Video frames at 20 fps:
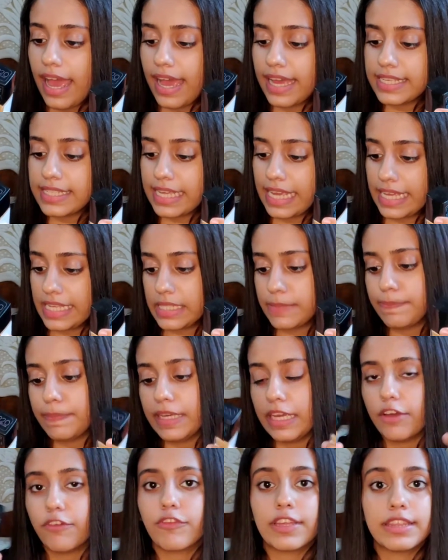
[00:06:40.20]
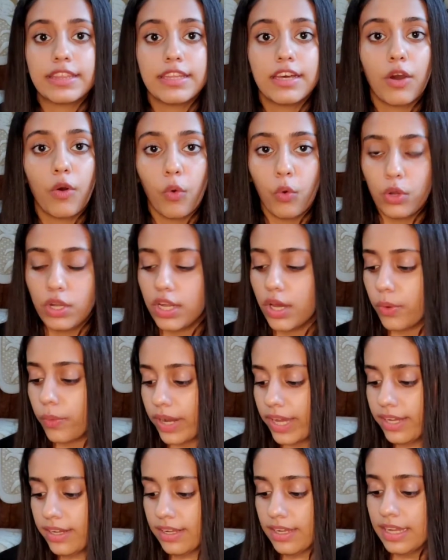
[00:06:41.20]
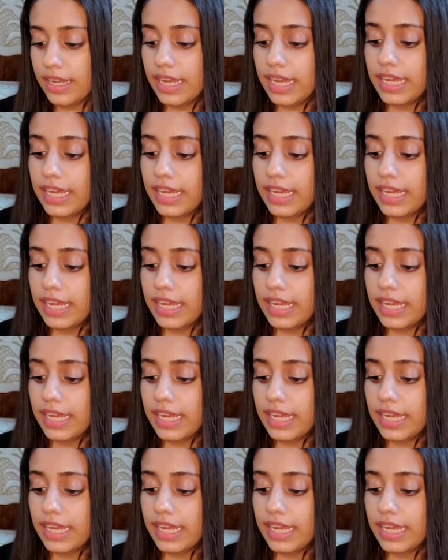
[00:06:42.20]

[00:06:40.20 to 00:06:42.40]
as SPF in the older one.